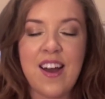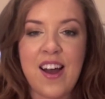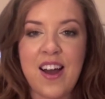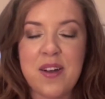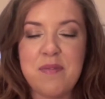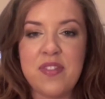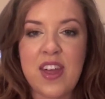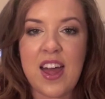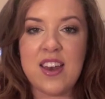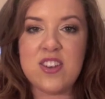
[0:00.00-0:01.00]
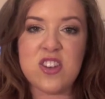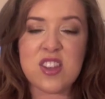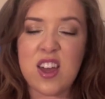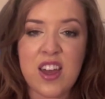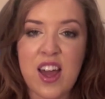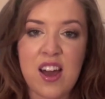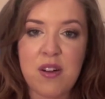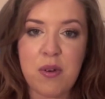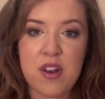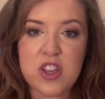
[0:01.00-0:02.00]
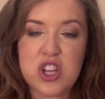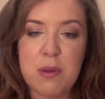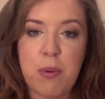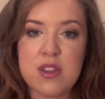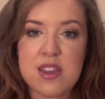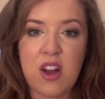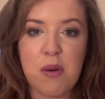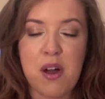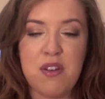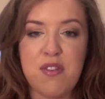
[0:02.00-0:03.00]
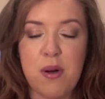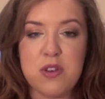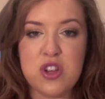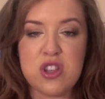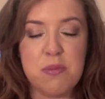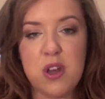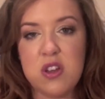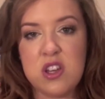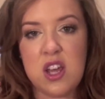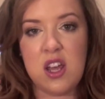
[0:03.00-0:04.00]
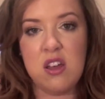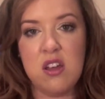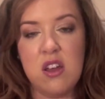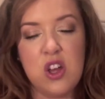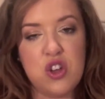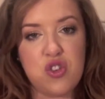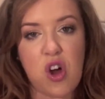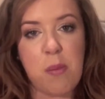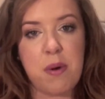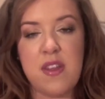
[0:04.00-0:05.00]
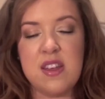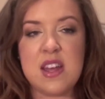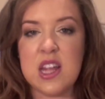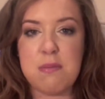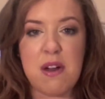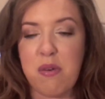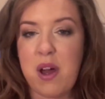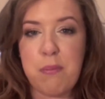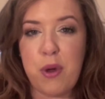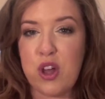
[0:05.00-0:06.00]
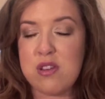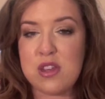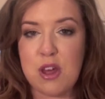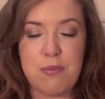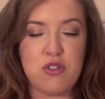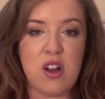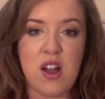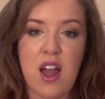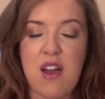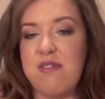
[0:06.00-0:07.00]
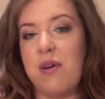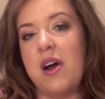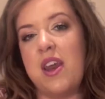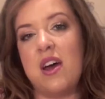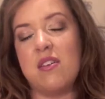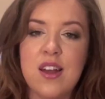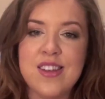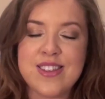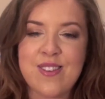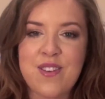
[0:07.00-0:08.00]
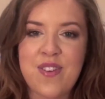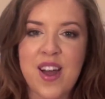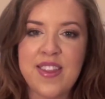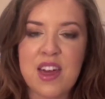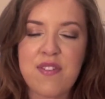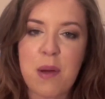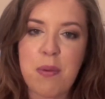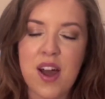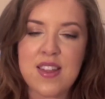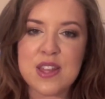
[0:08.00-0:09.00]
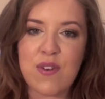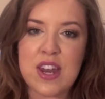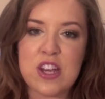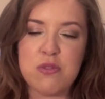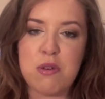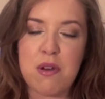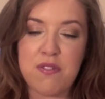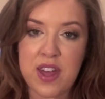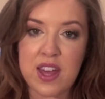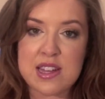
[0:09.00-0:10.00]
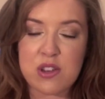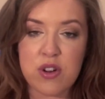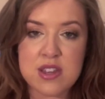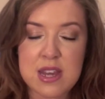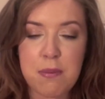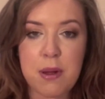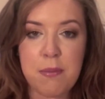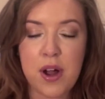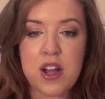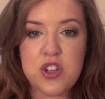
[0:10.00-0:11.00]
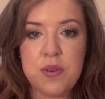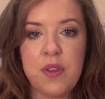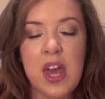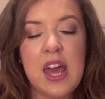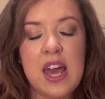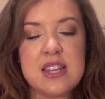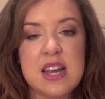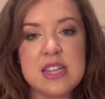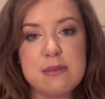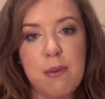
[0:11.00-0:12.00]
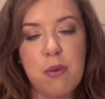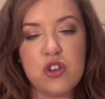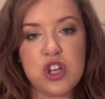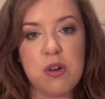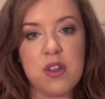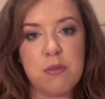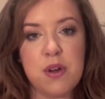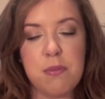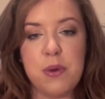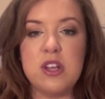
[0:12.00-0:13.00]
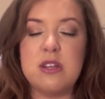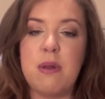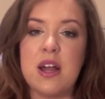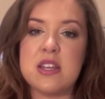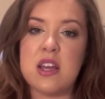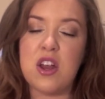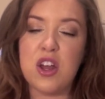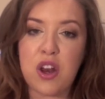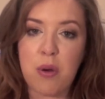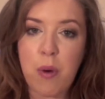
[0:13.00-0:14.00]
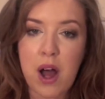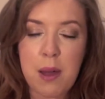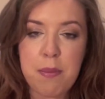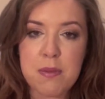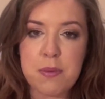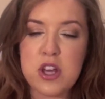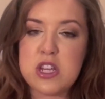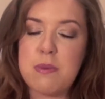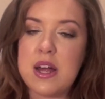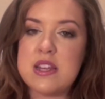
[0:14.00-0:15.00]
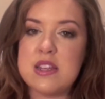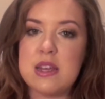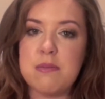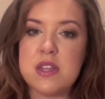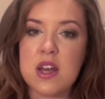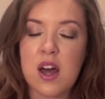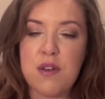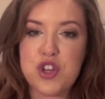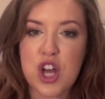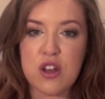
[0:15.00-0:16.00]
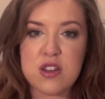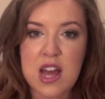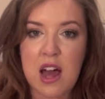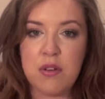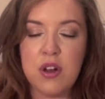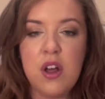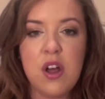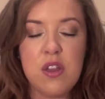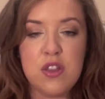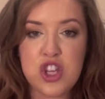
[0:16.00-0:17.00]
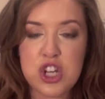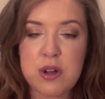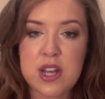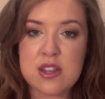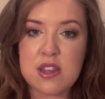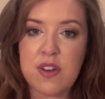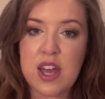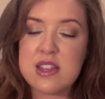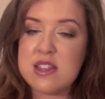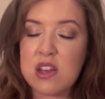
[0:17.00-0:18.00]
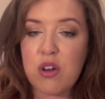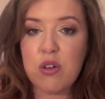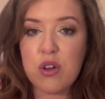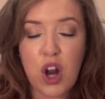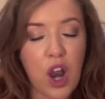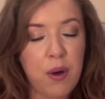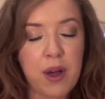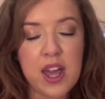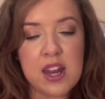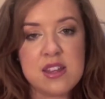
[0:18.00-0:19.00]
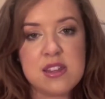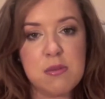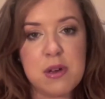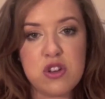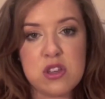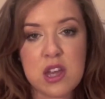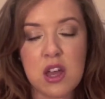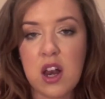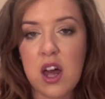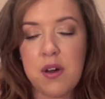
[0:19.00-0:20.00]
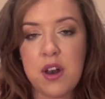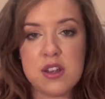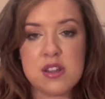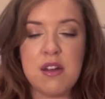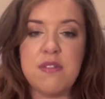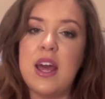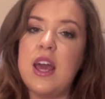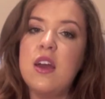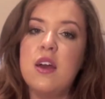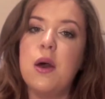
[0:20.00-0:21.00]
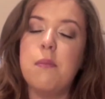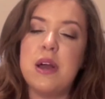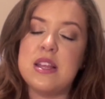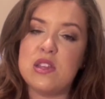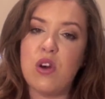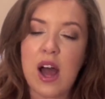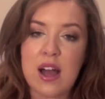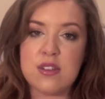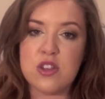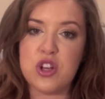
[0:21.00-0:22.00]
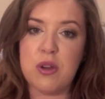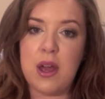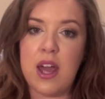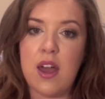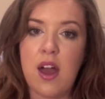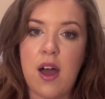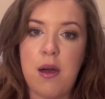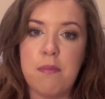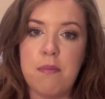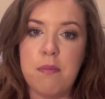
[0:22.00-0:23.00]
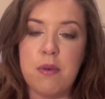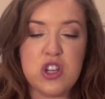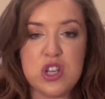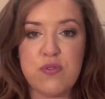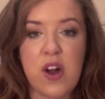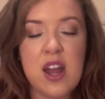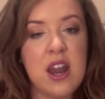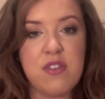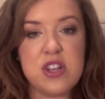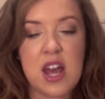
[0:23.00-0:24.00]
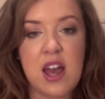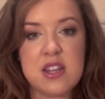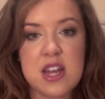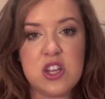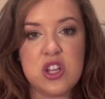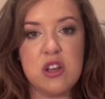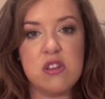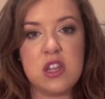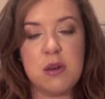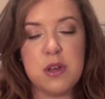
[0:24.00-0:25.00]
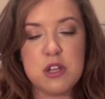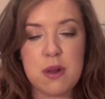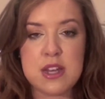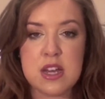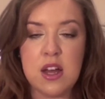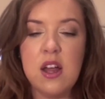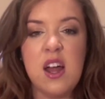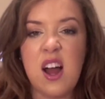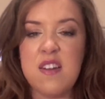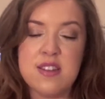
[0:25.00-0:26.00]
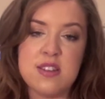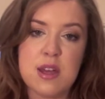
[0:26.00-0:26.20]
um, then just go get one of the cheap ones I got mine from just a beauty shop and they sell them everywhere in Boots, Superdrug, everywhere now. So I find that if I apply this foundation with my fingers or a stippling brush, it tends to be more dewy than with a beauty blender. I don't know why, but the beauty blender seems to kind of tone down the dewiness of it. It's still glowing and it still makes your skin glow and looks lovely, but it's not as dewy, um, which is fine. Every day I tend to use the beauty blender and then